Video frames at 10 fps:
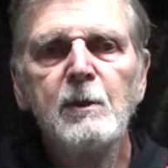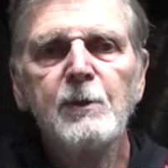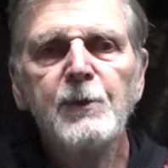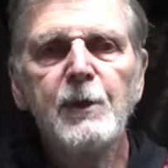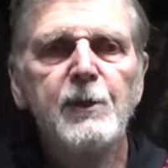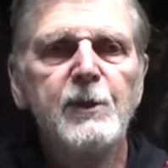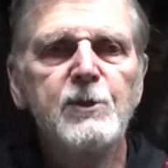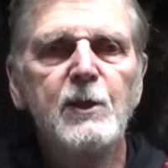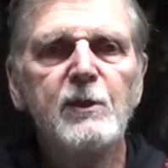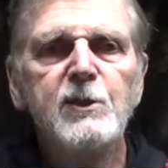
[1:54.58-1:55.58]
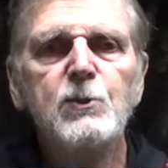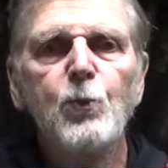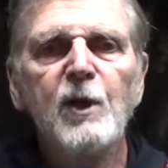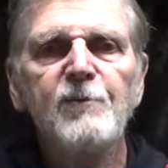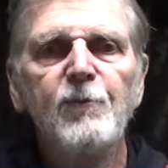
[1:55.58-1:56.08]
There is at least
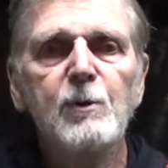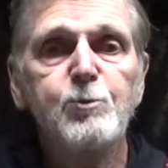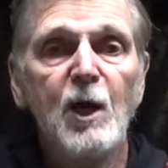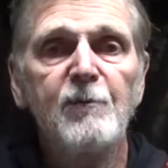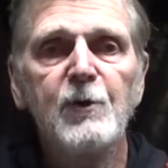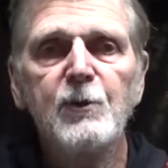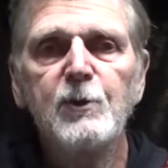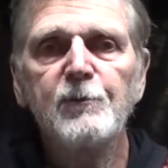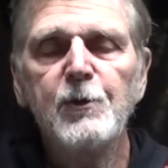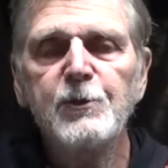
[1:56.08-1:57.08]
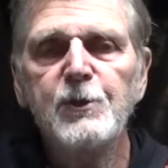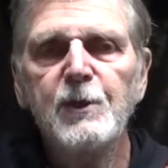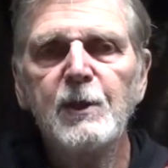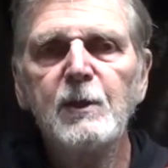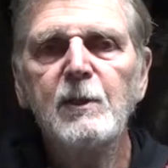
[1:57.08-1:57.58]
one for-profit
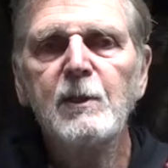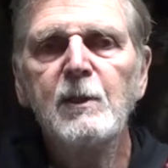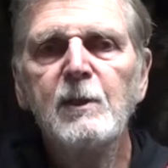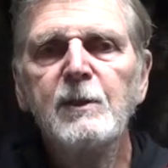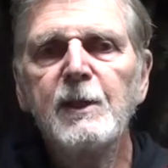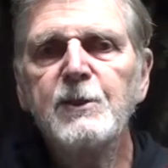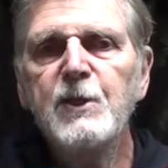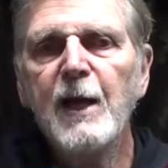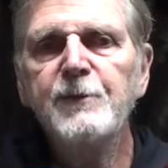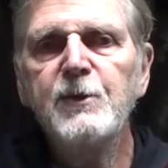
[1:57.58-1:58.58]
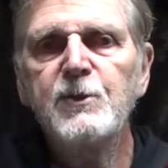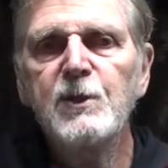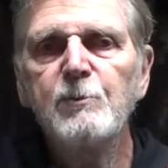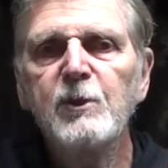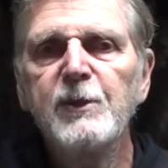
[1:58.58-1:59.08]
university that has had this
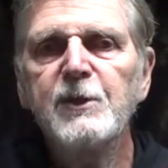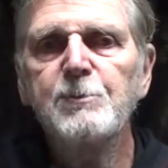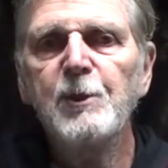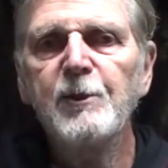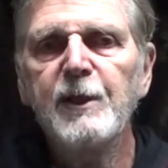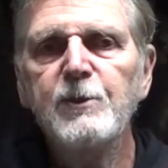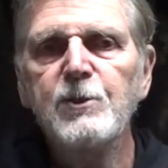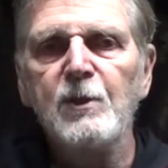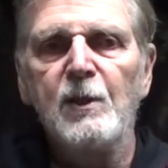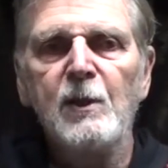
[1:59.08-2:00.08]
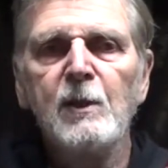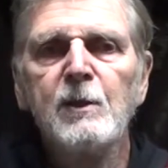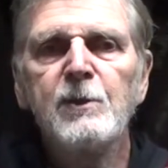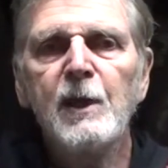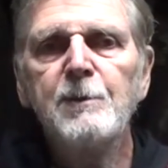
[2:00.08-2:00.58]
similar experience.
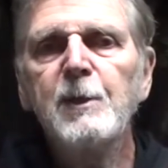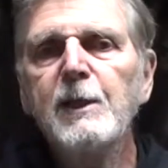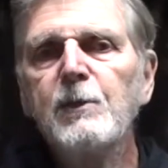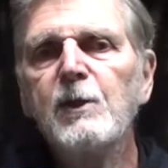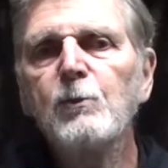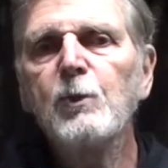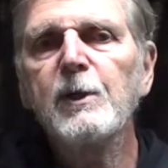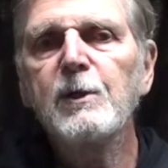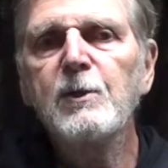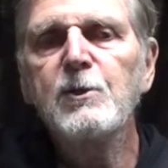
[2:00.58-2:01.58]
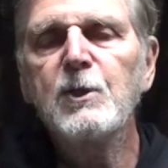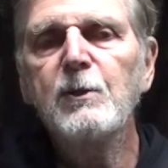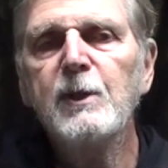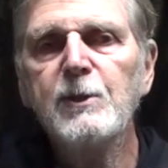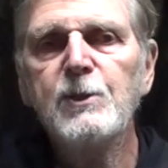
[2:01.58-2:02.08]
They made their work so
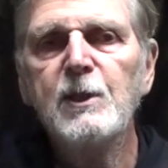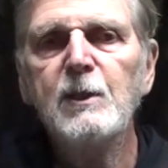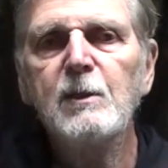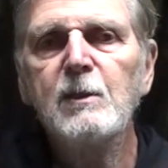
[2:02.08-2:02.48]
easy,